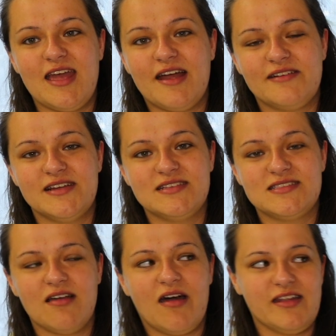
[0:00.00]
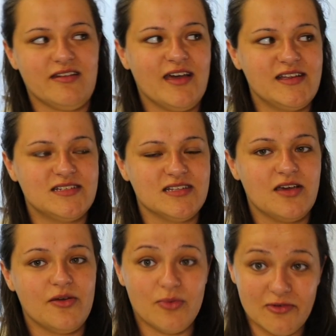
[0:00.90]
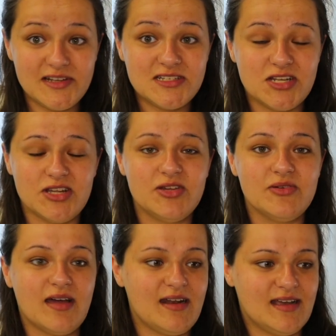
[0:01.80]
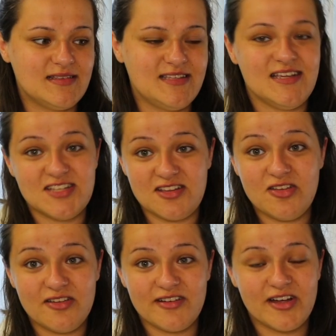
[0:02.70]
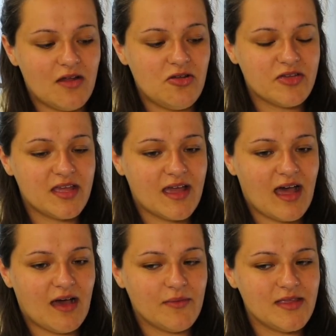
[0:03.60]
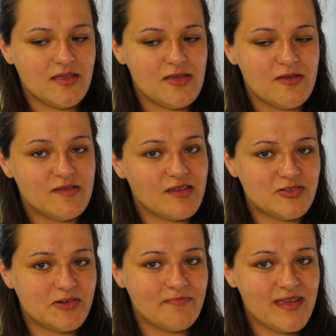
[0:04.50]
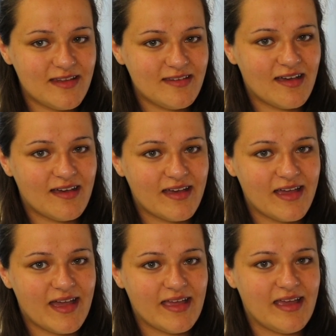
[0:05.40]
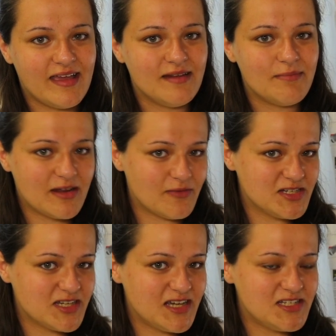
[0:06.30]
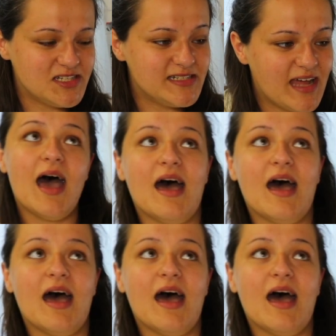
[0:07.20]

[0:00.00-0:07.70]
areas that I'd like to go more into, and that's teaching neuro, looking at how we can use social media in medical education,